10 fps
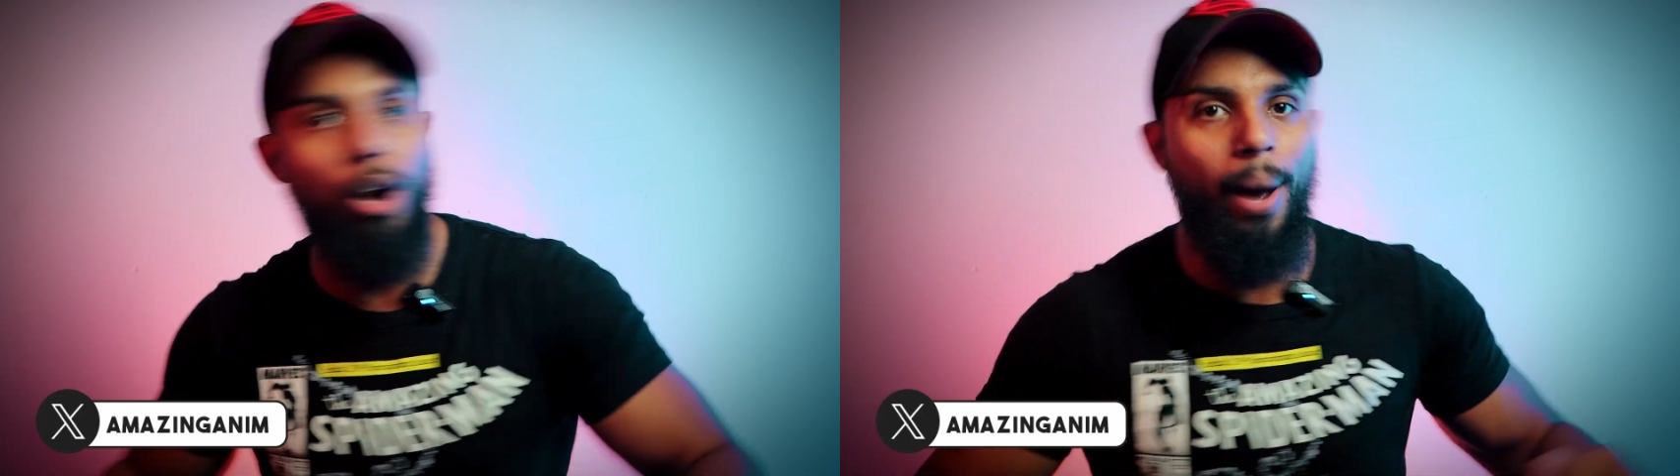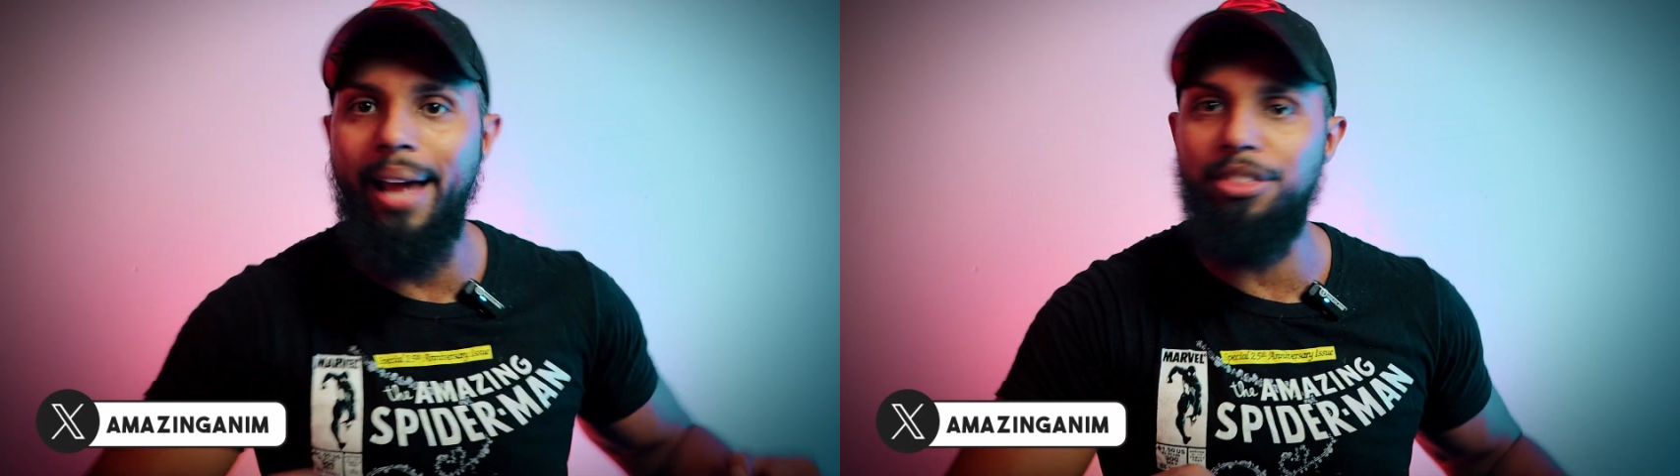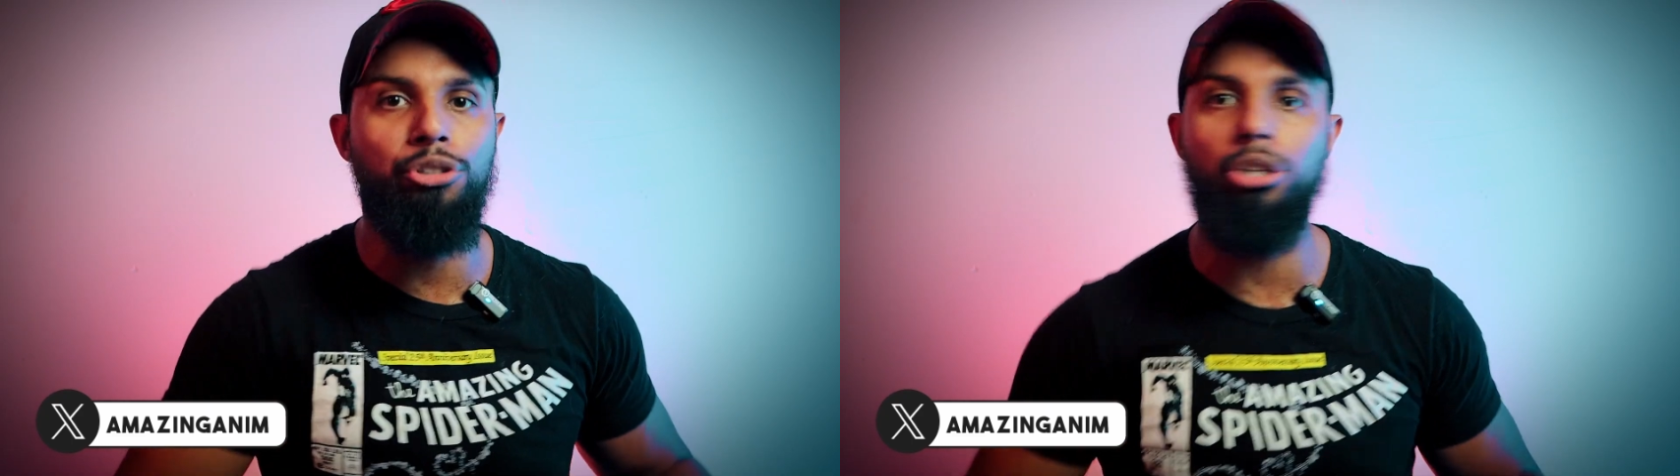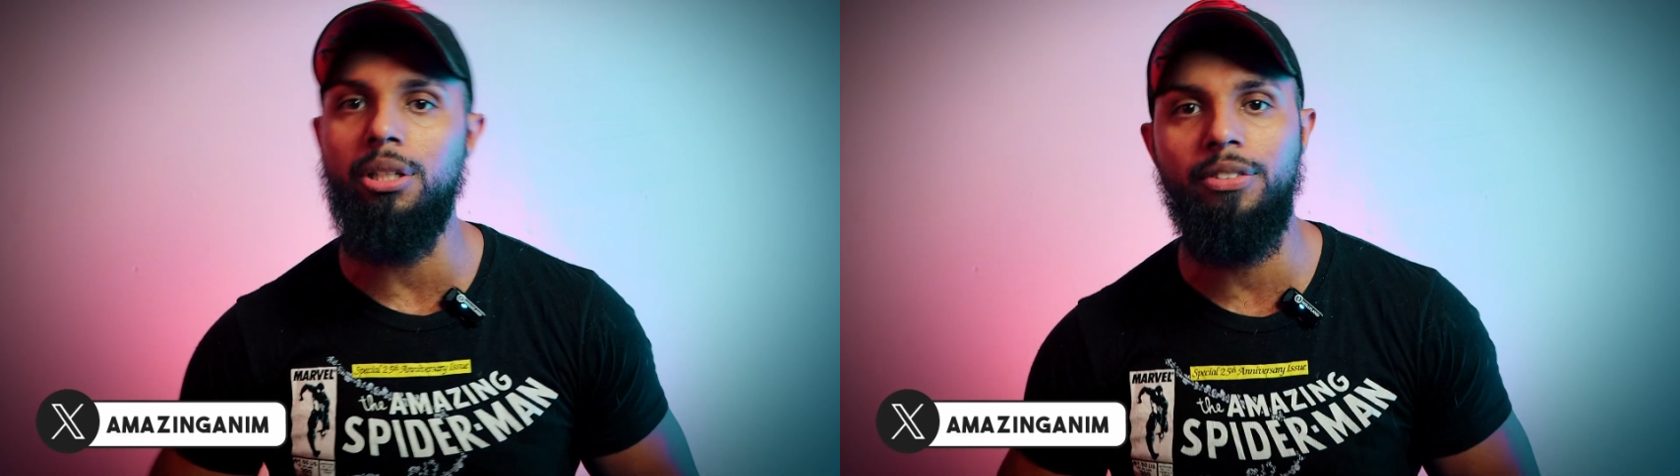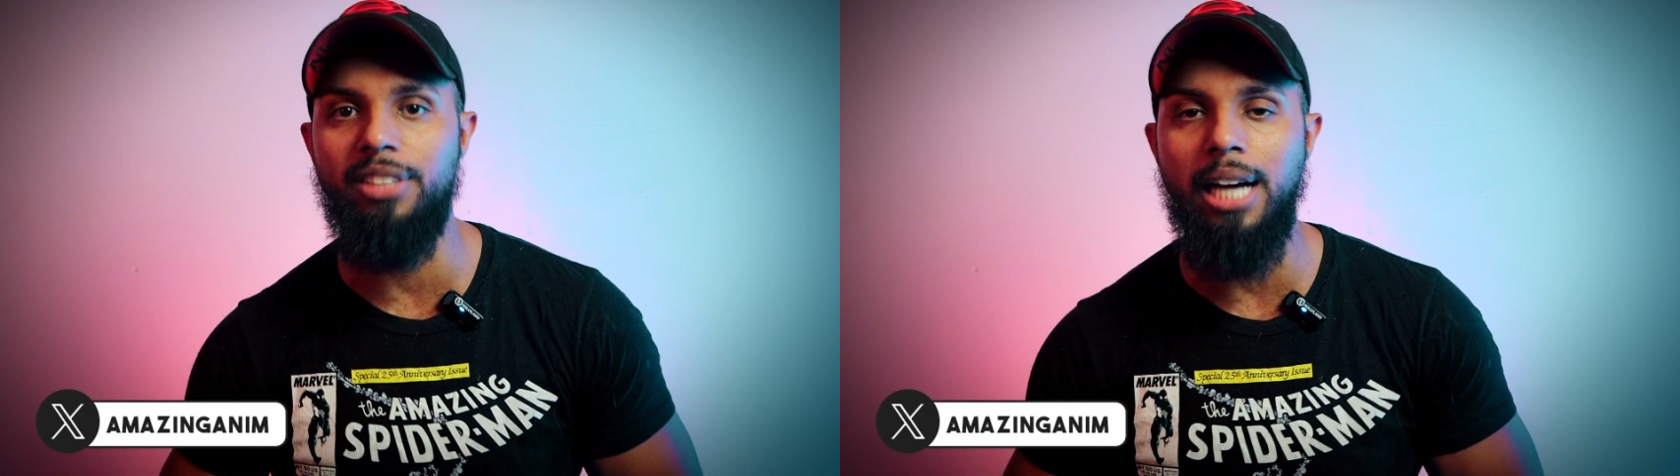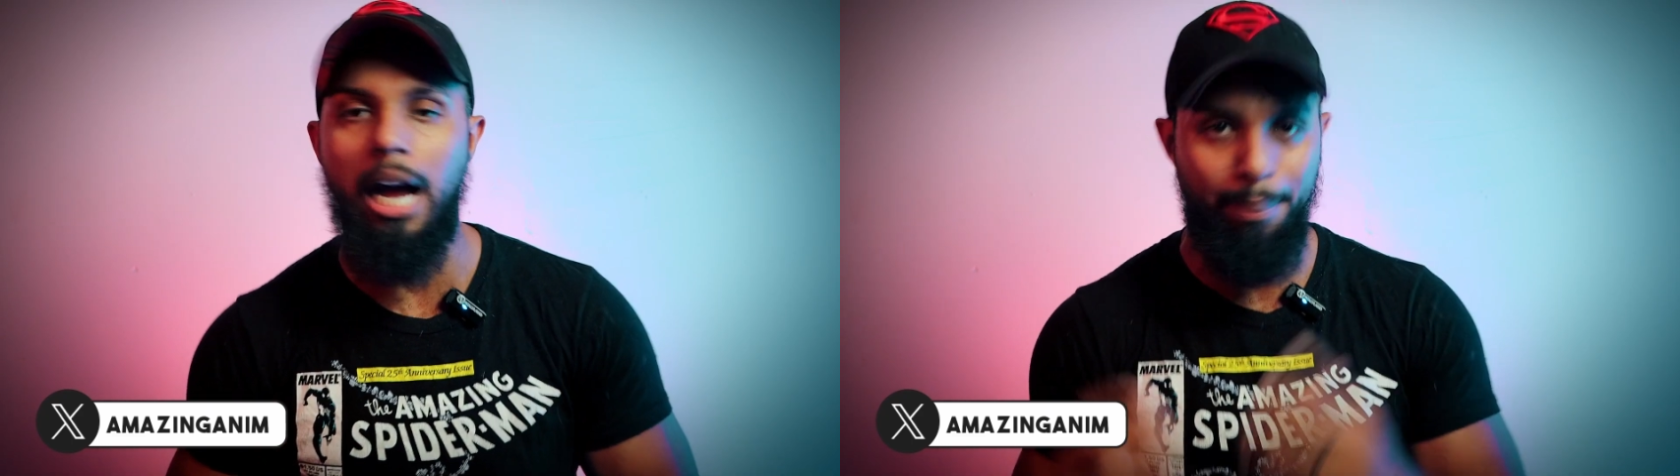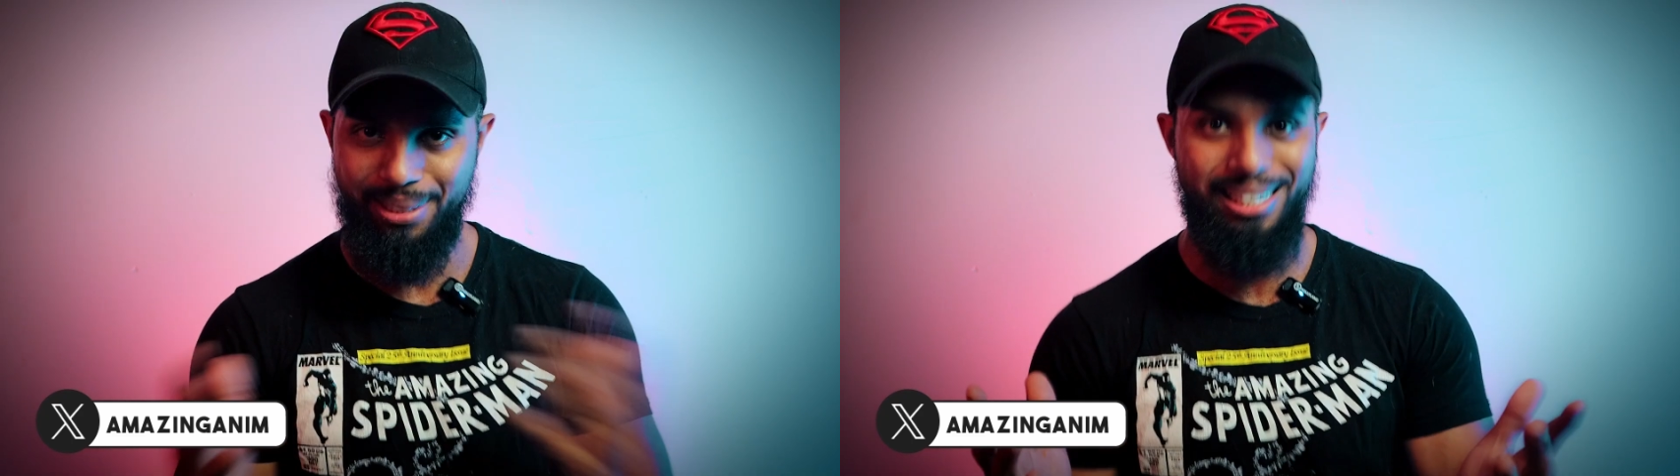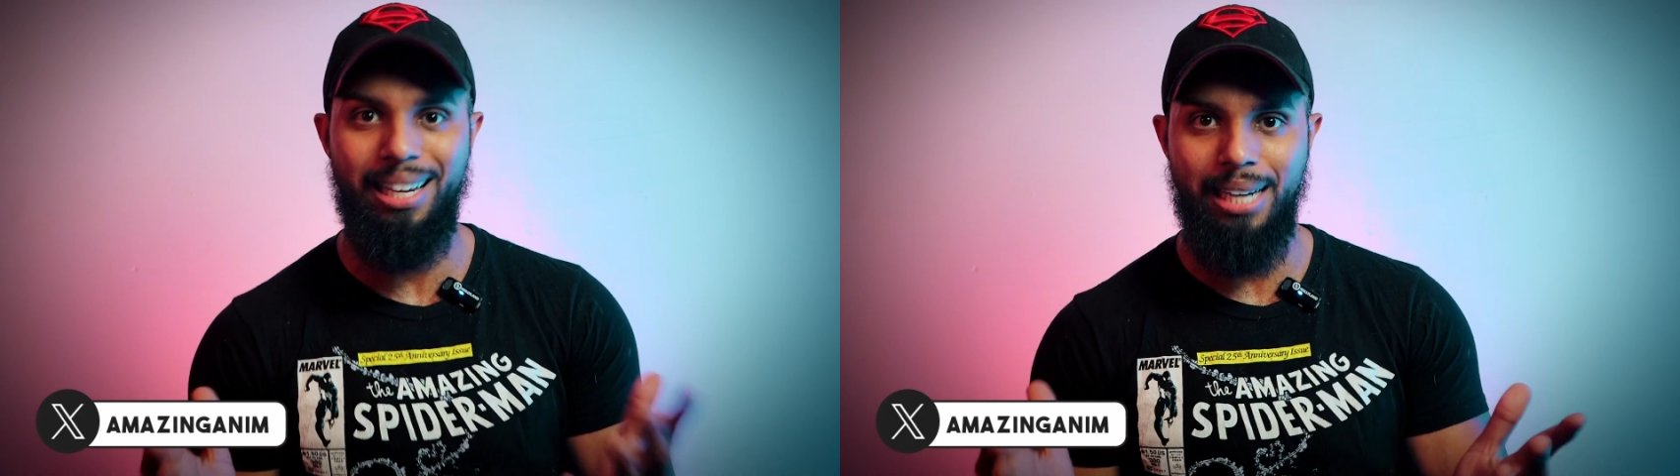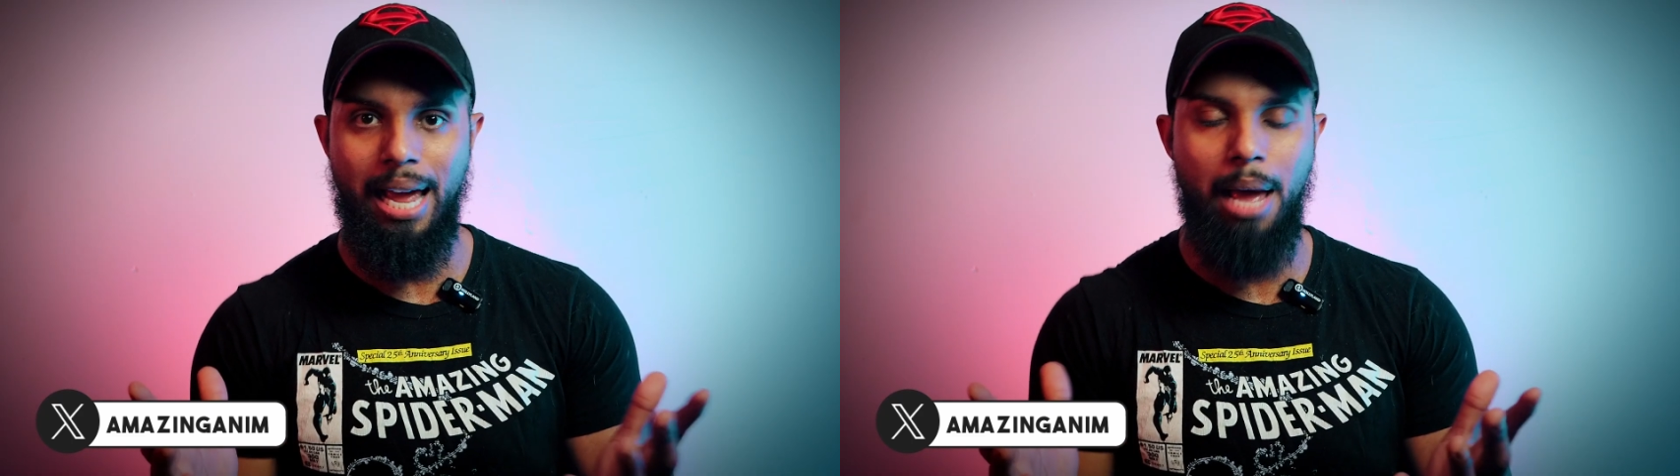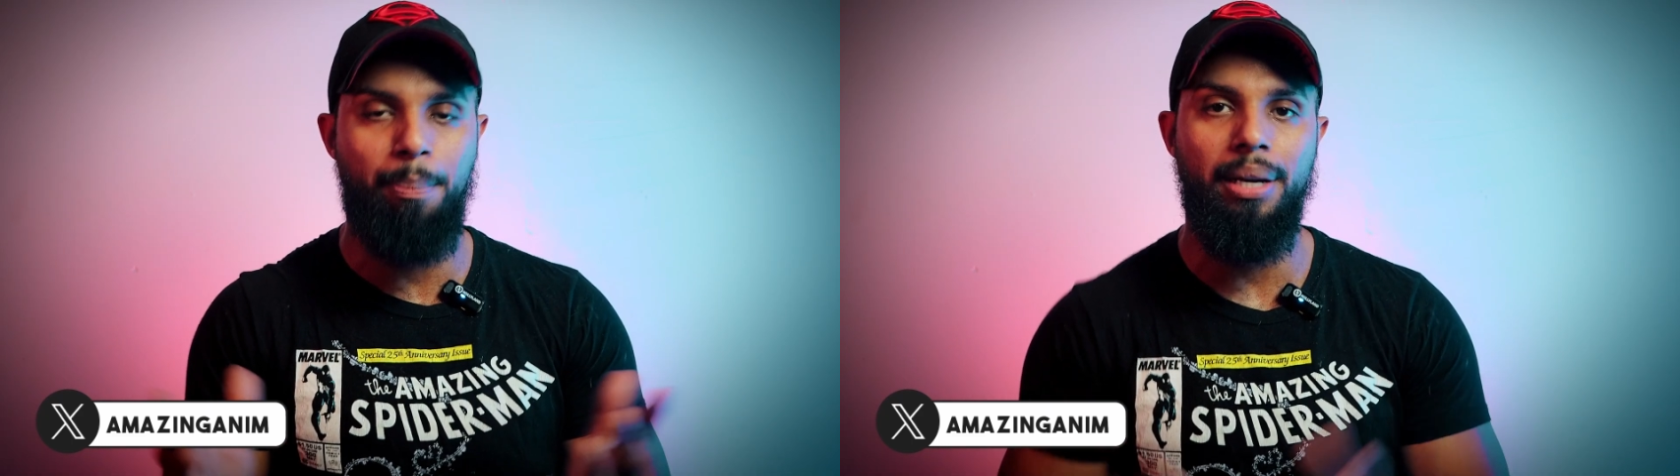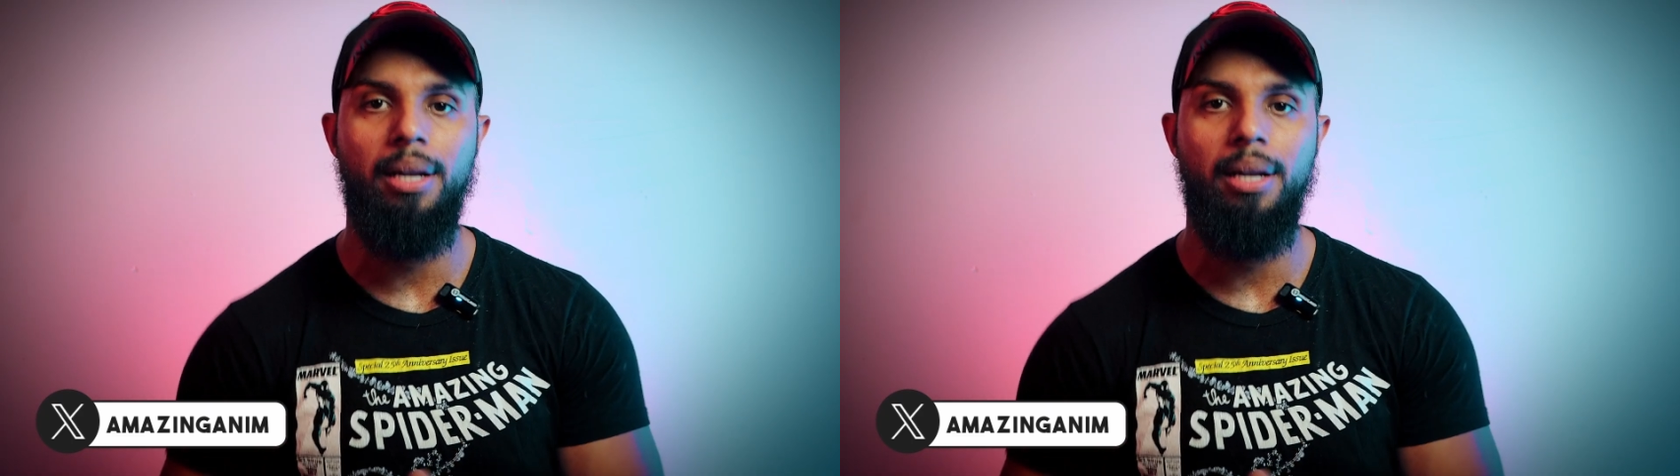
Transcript: at the turn of the dime. It's not gonna happen.